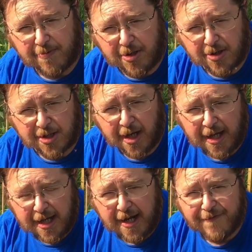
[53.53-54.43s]
because
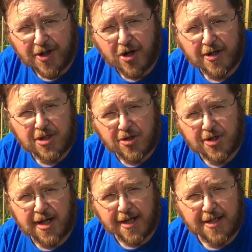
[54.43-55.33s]
if the light does
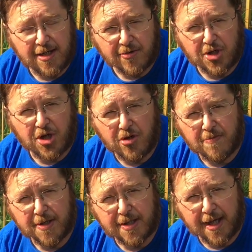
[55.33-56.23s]
get to your
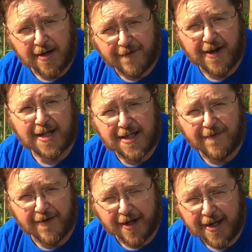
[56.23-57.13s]
tubers, then
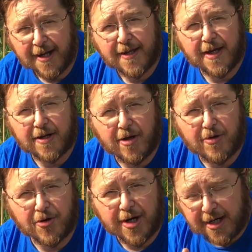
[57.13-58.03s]
effectively they'll go
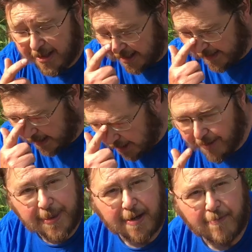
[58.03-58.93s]
green, and that's when they're